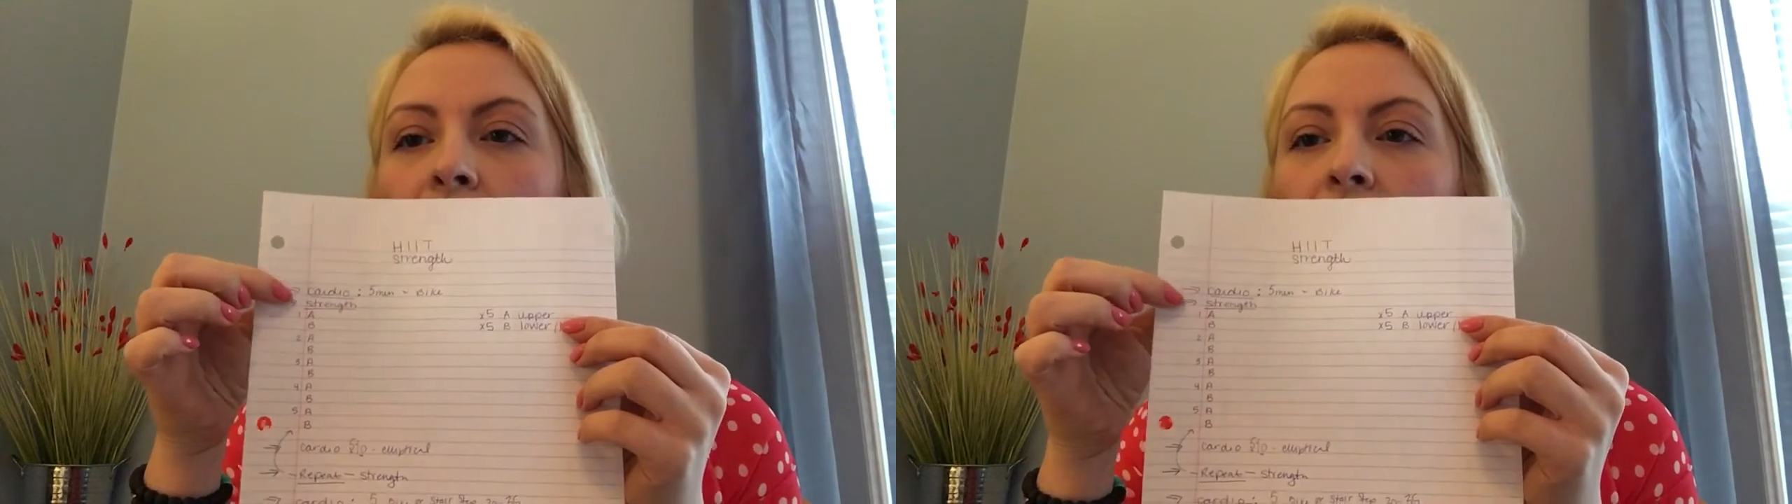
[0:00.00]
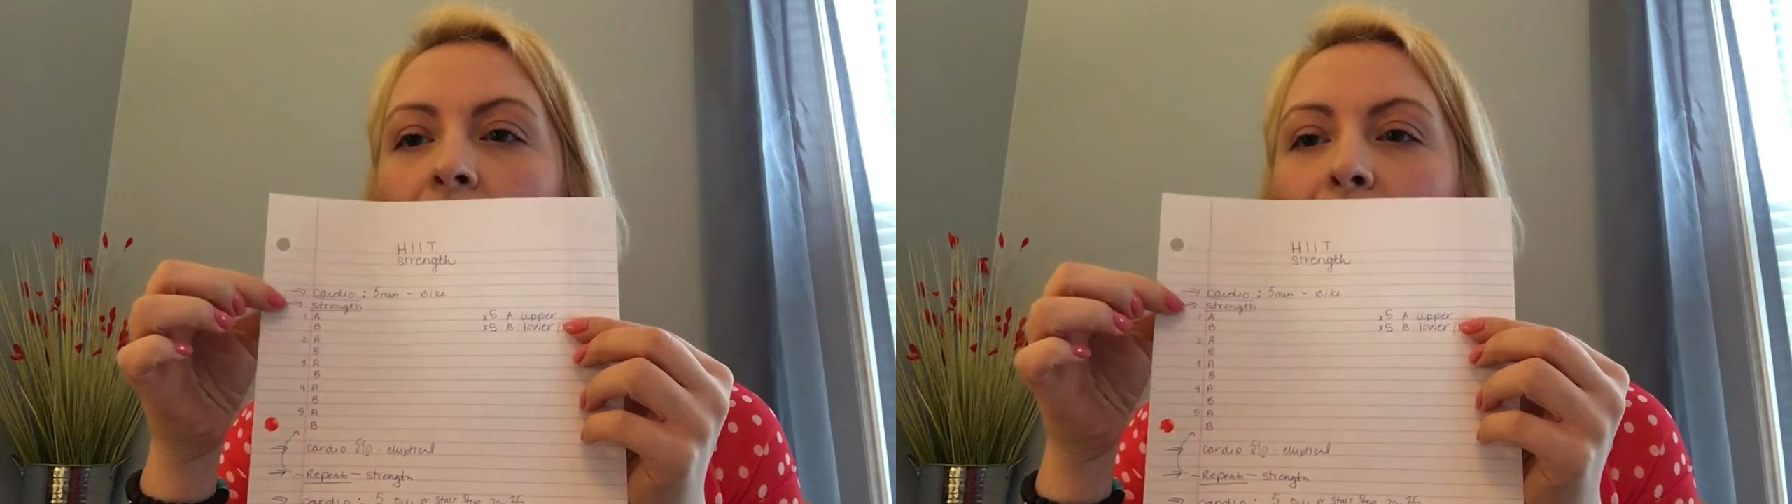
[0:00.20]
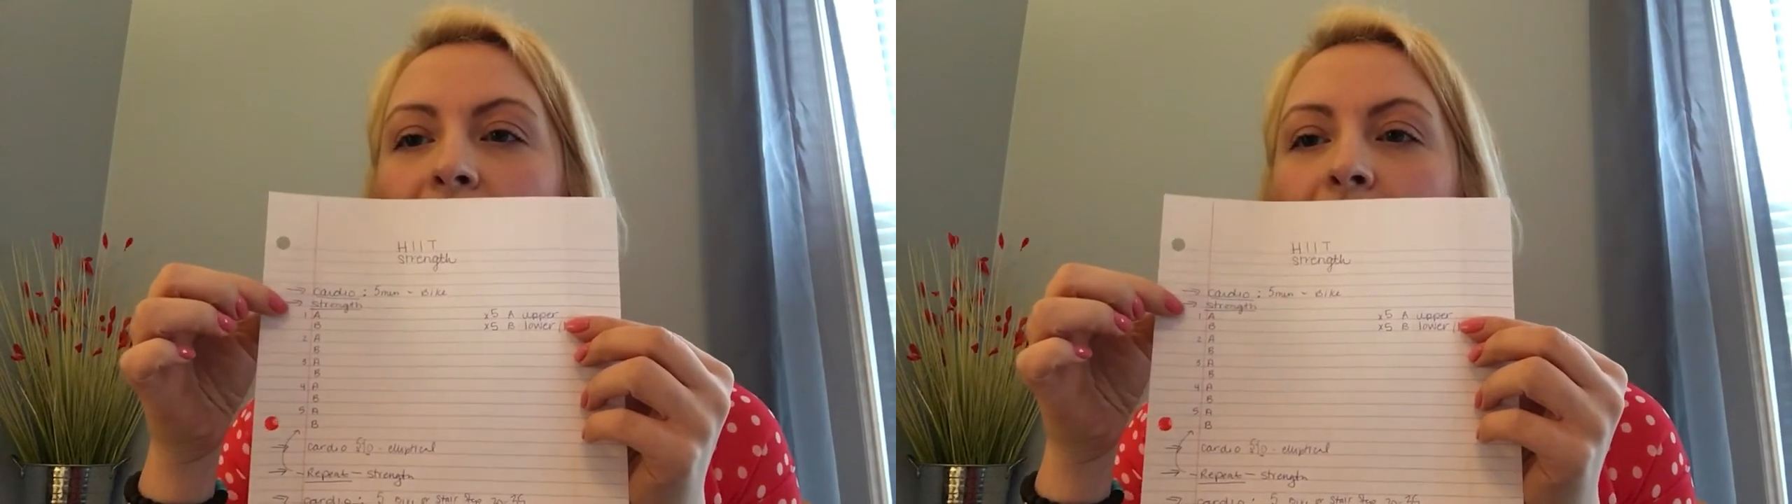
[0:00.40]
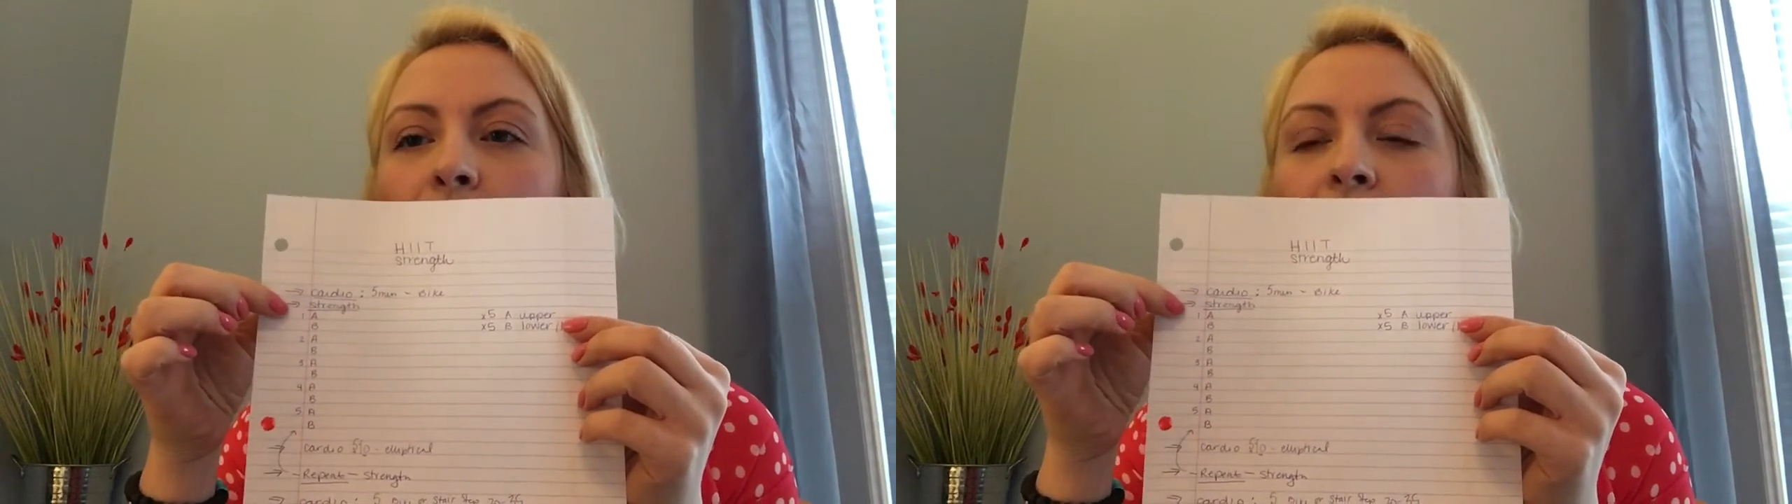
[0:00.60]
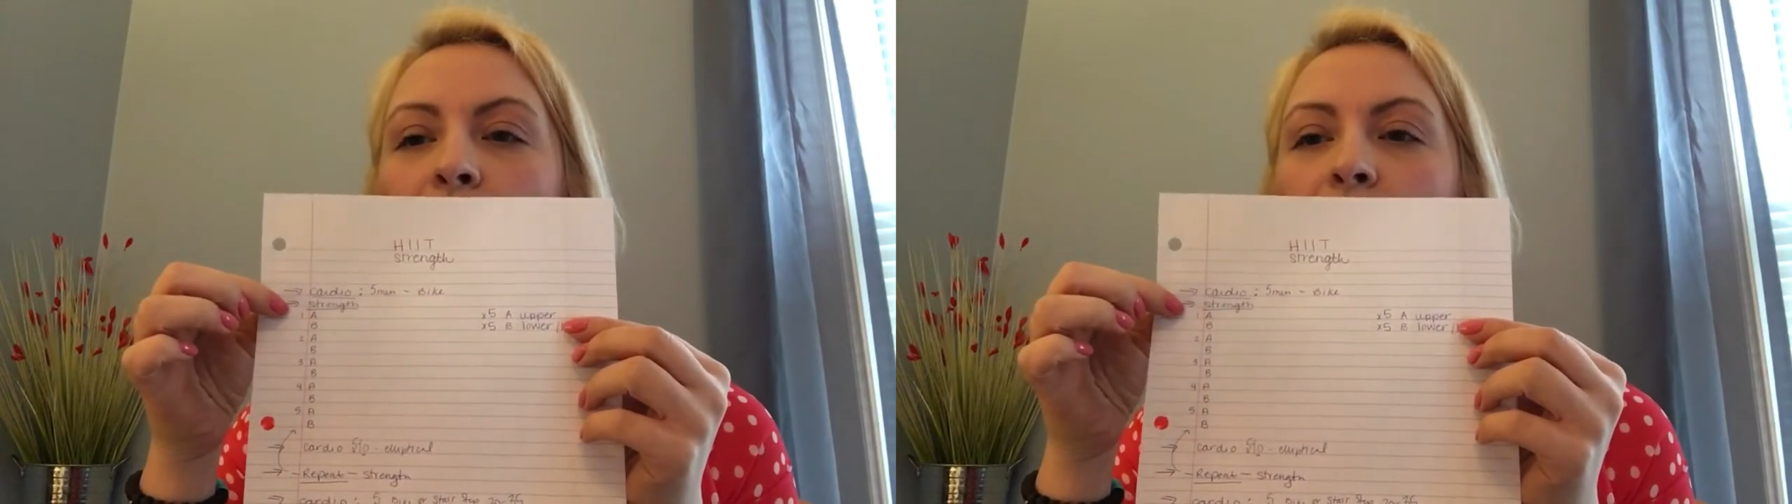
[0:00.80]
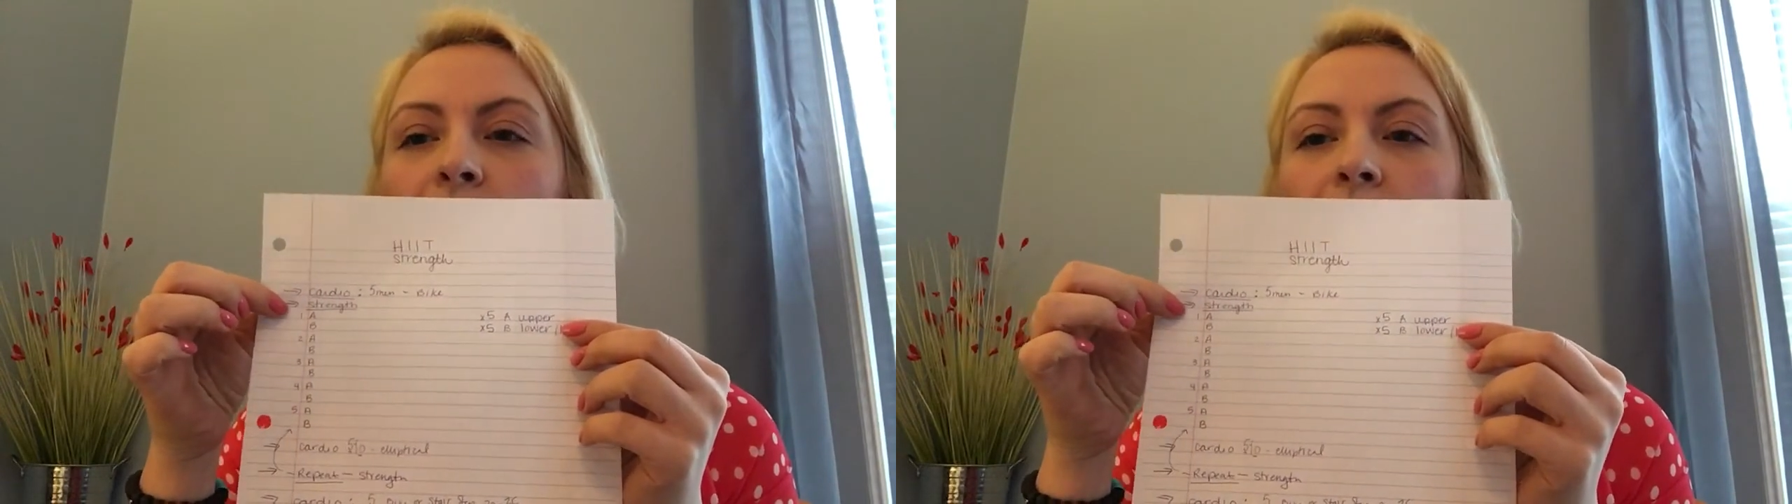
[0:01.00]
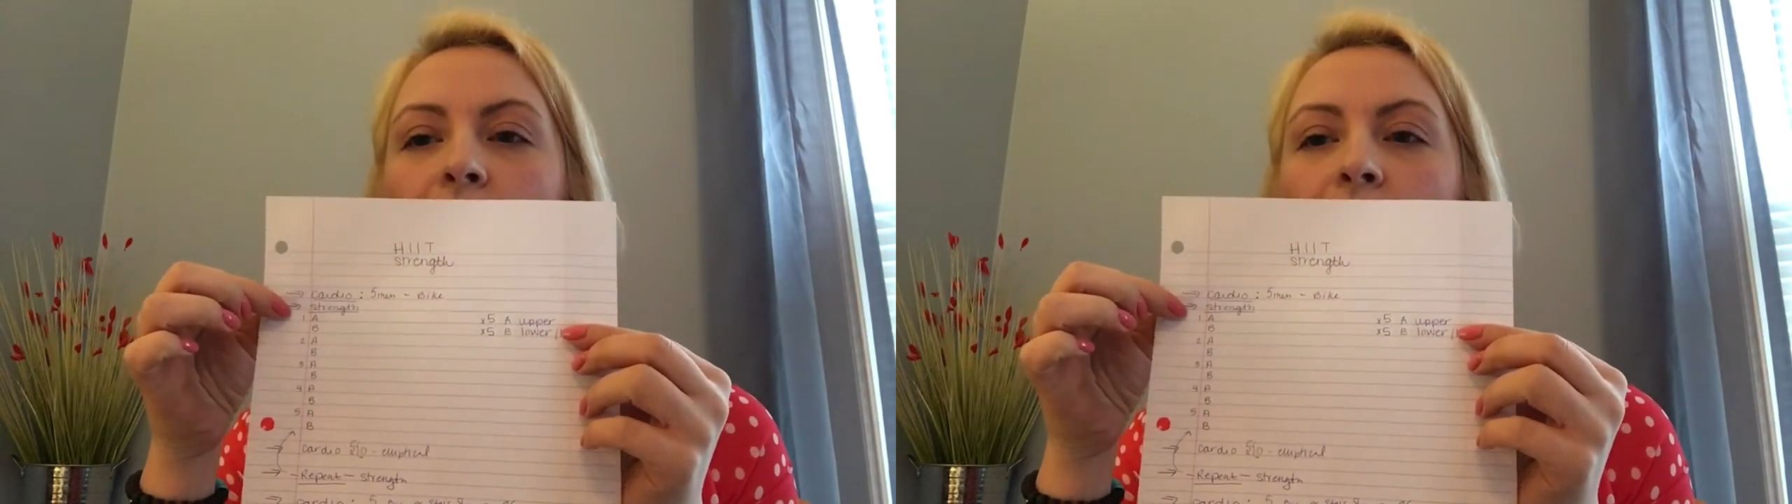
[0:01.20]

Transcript: And then we're going to move on